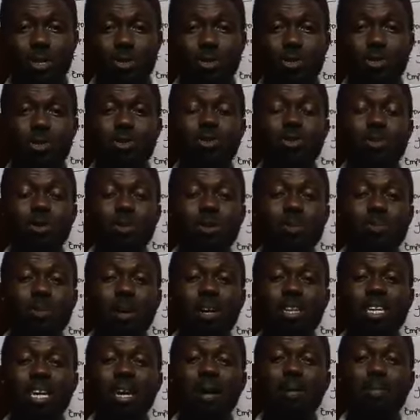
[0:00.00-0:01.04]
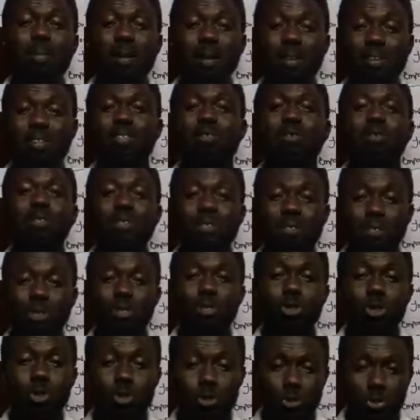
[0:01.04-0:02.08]
So when we're talking about
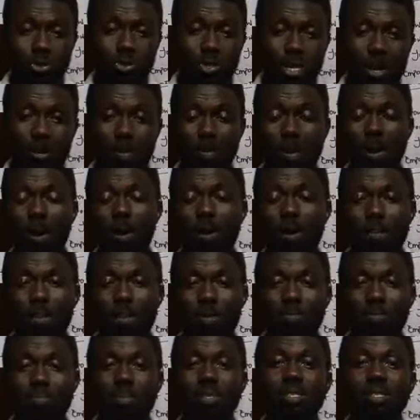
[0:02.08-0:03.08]
youth empowerment,